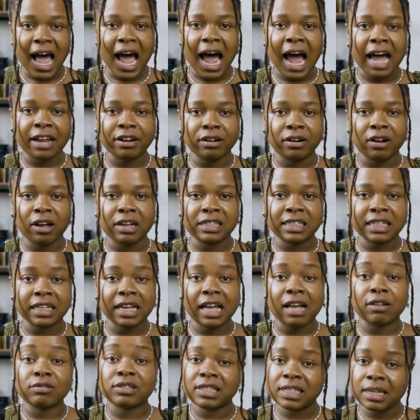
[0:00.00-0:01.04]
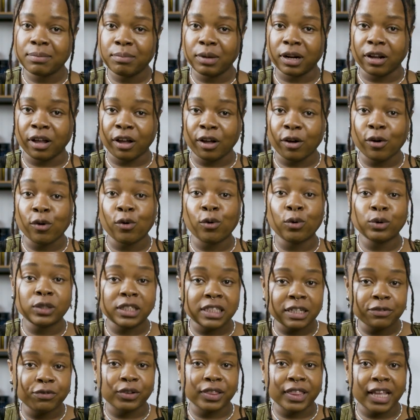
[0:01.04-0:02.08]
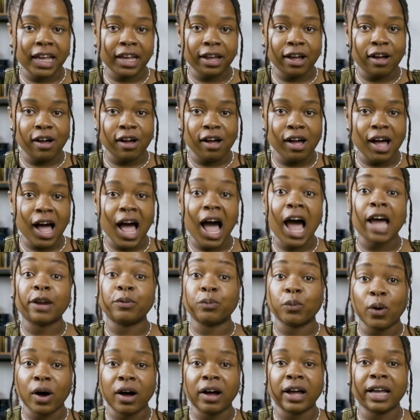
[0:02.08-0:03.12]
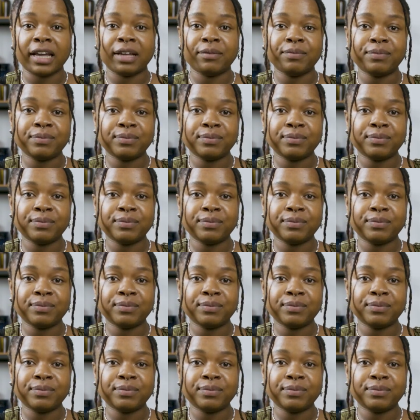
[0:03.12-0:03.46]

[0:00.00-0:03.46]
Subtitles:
analysing how similar or different they are and why.